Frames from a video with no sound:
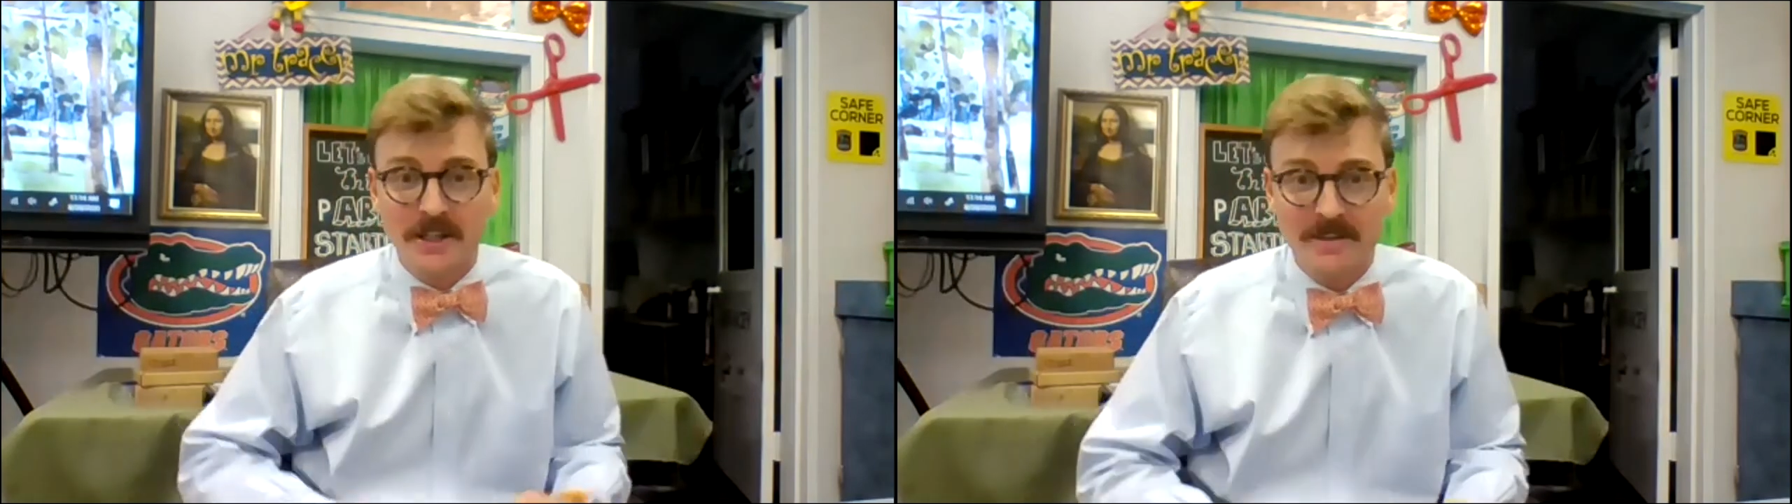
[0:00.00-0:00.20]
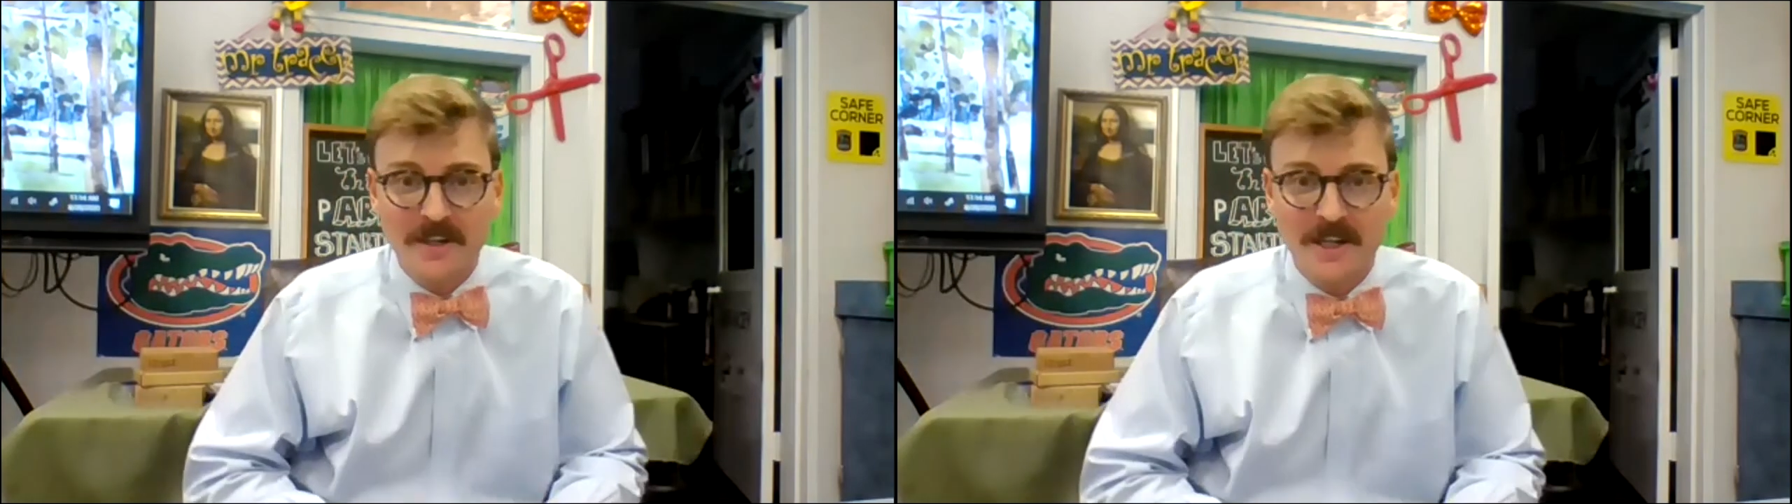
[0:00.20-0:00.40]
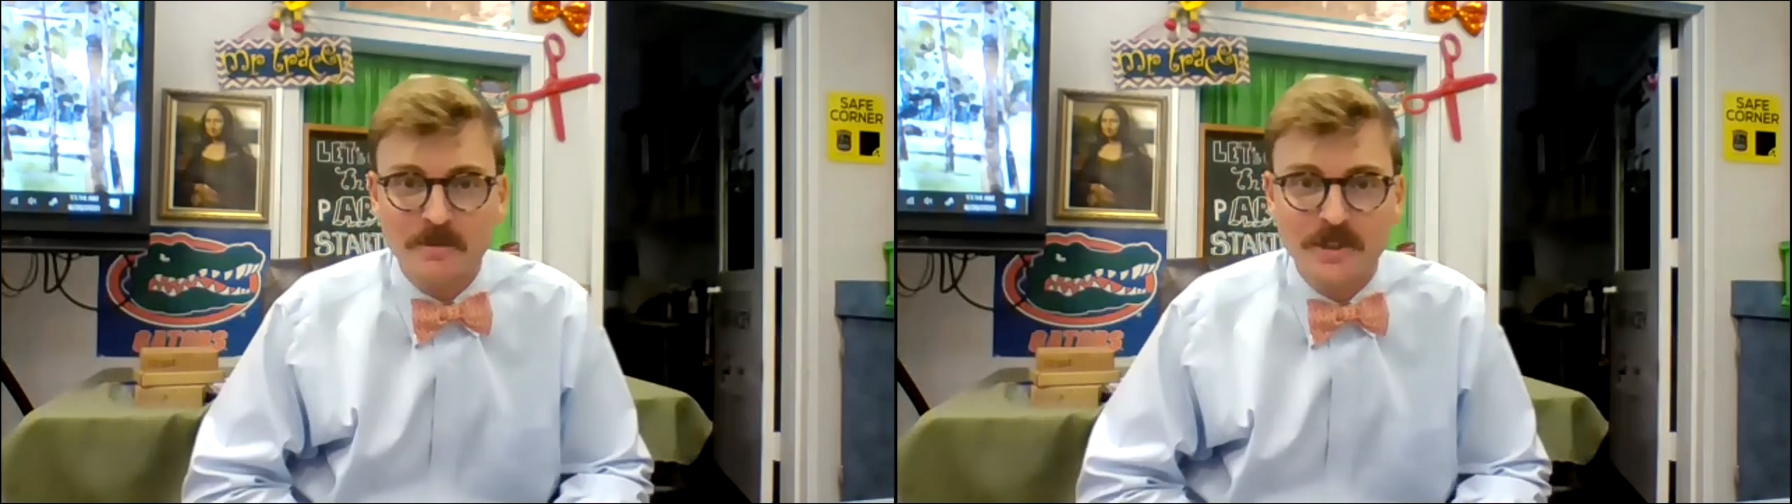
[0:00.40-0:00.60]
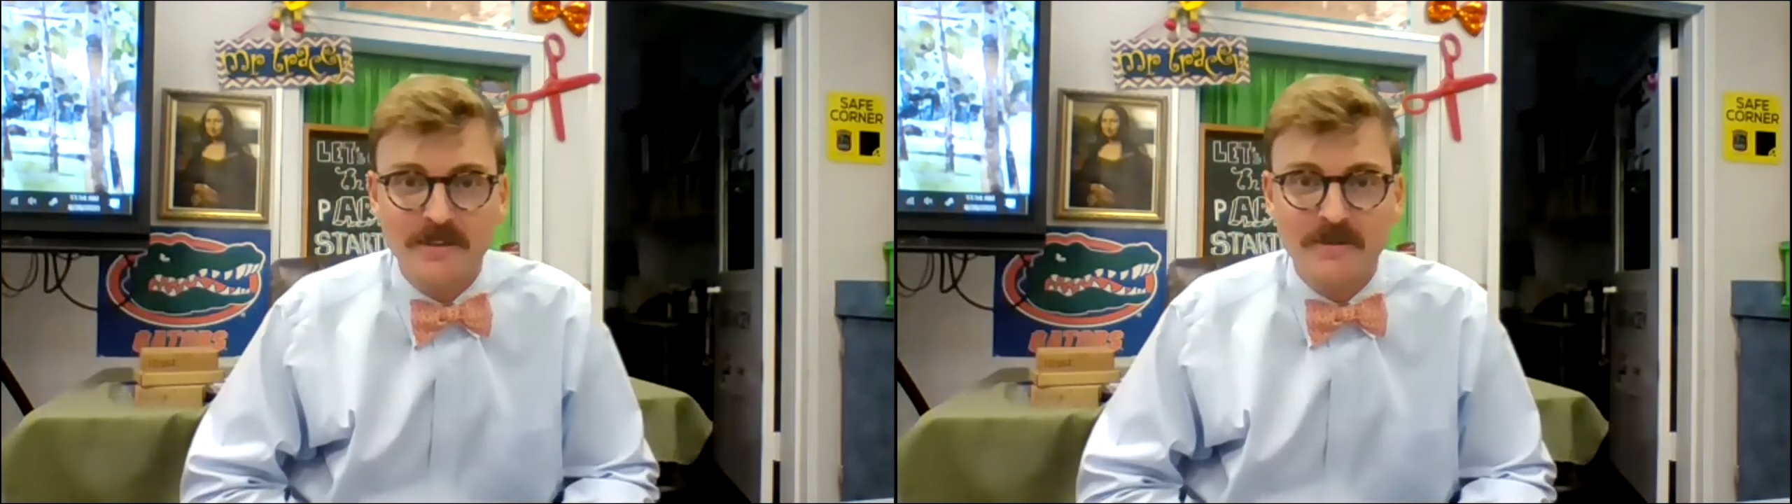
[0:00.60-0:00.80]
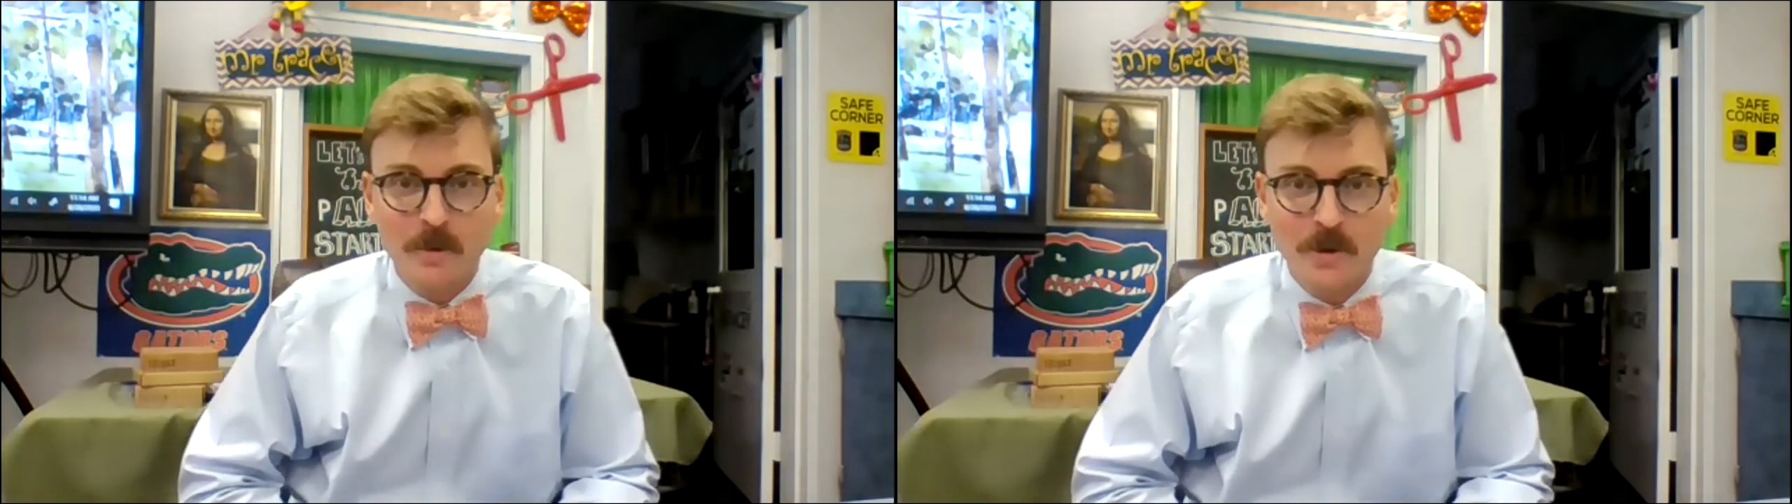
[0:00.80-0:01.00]
even helps it
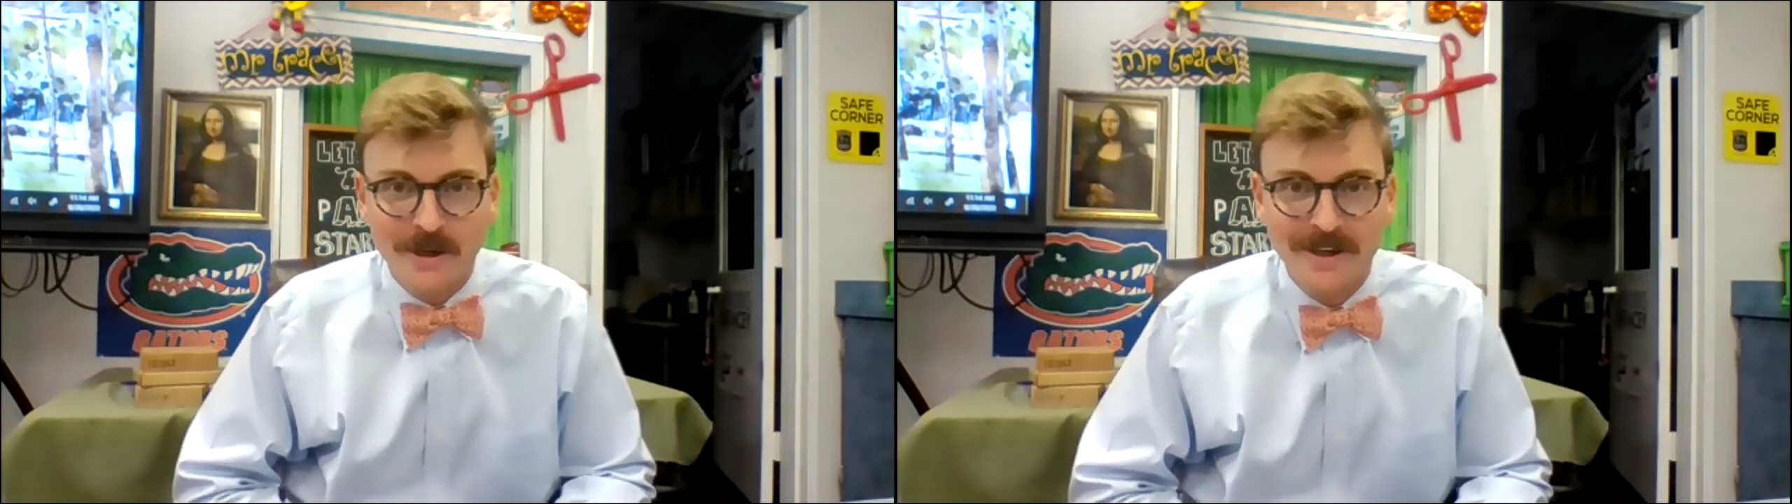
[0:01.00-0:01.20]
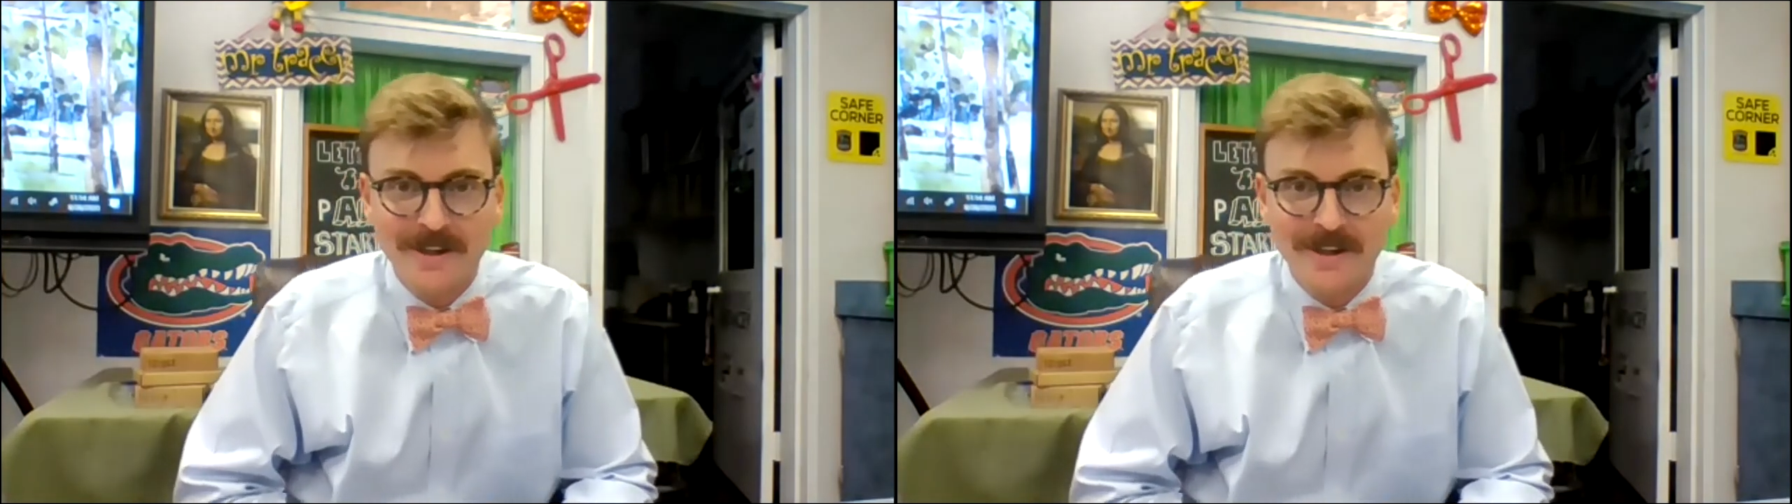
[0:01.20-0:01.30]
even more.